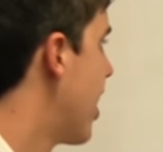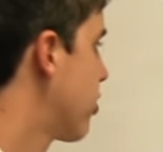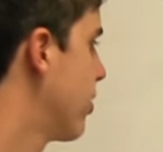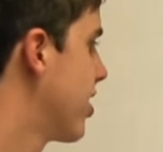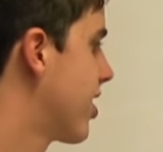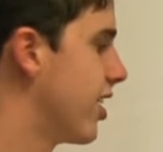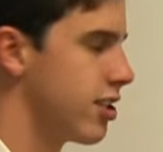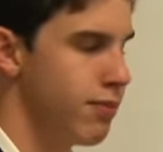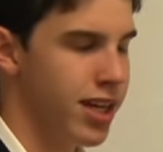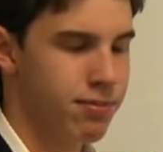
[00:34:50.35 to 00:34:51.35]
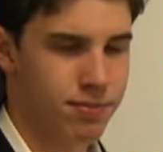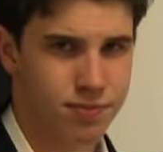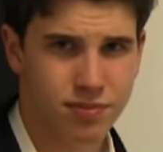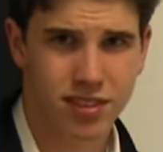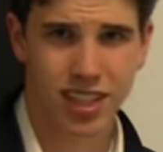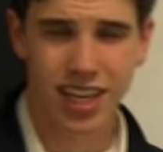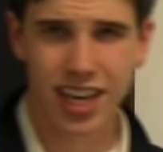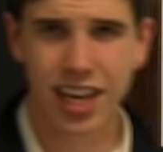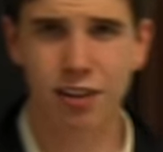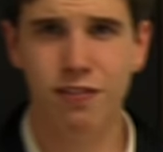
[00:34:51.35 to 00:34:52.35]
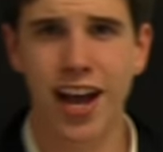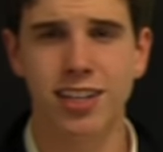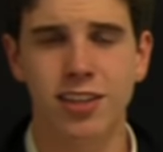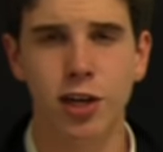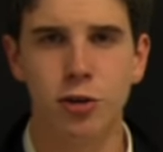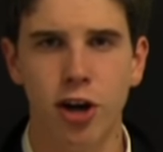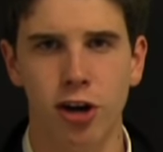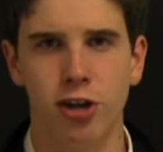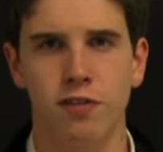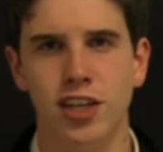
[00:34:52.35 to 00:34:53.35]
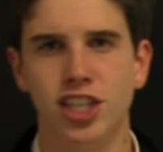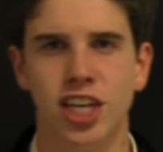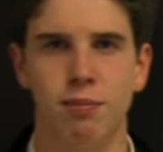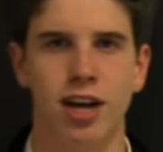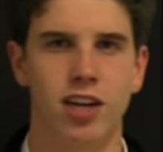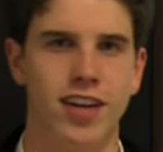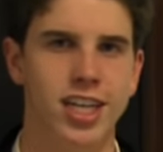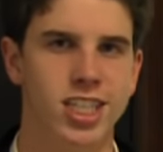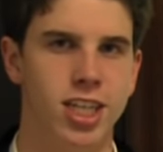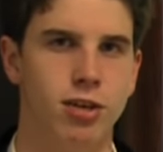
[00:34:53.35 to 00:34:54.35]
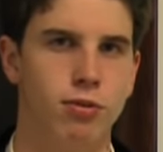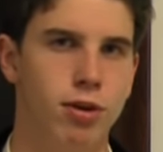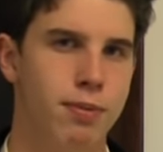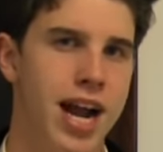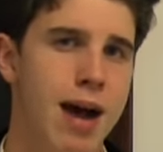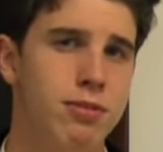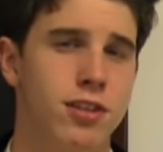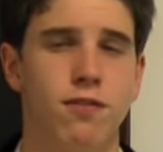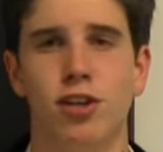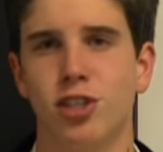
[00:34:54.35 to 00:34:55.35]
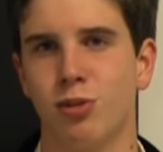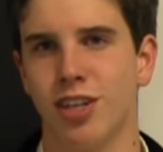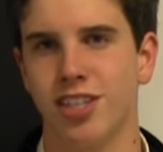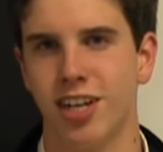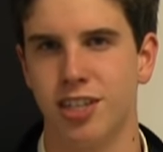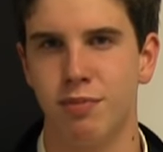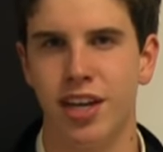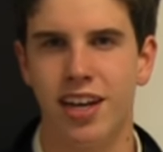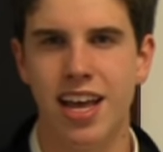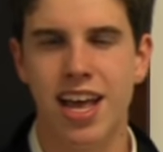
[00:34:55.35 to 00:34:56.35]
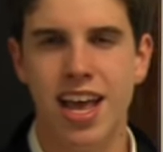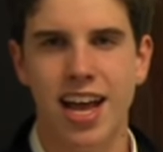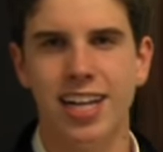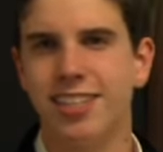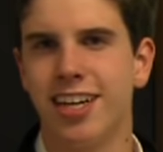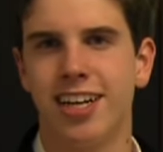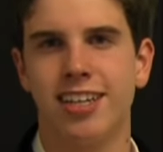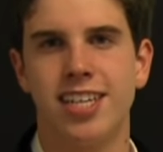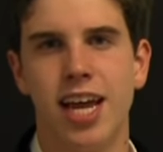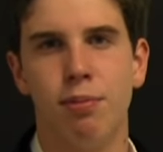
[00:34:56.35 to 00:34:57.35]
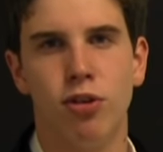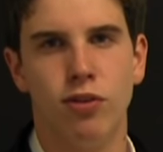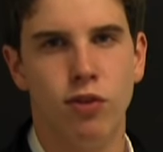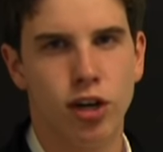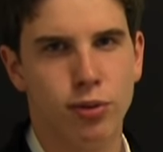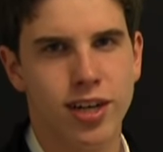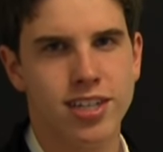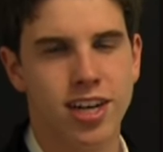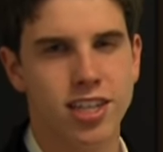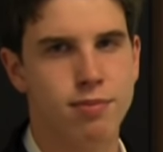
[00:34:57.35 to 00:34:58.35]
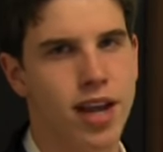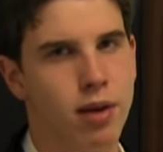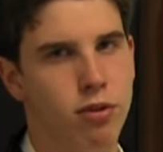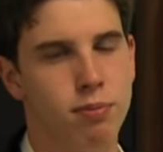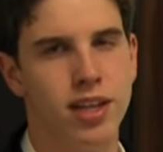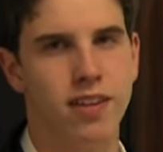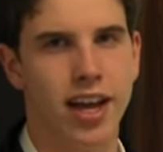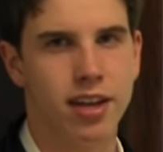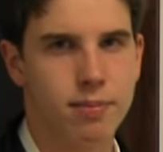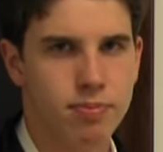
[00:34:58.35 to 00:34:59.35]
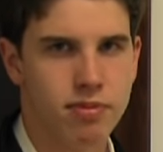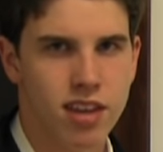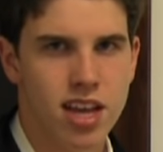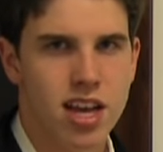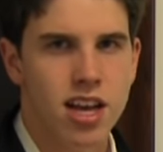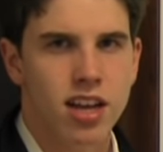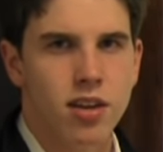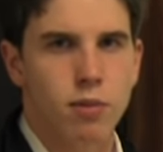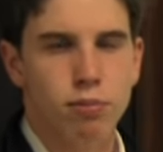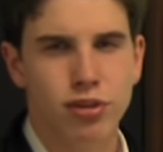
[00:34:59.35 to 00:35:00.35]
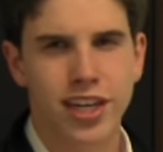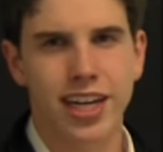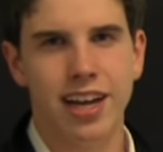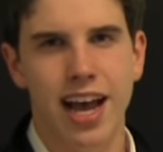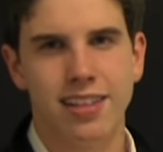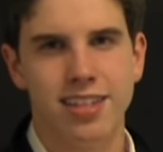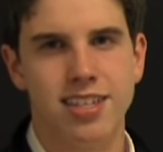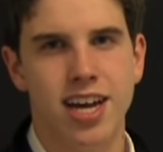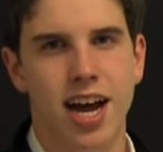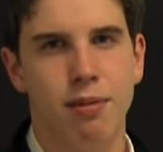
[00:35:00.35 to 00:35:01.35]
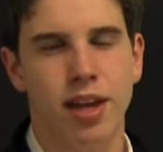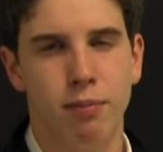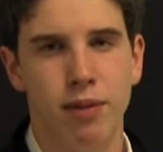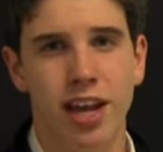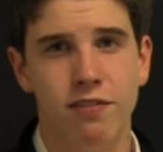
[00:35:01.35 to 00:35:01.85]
as Renaissance men. And in fact, Leonardo da Vinci and Michelangelo were perhaps the first Renaissance men, and is set an example of what a Renaissance man would be like. Printing at this time and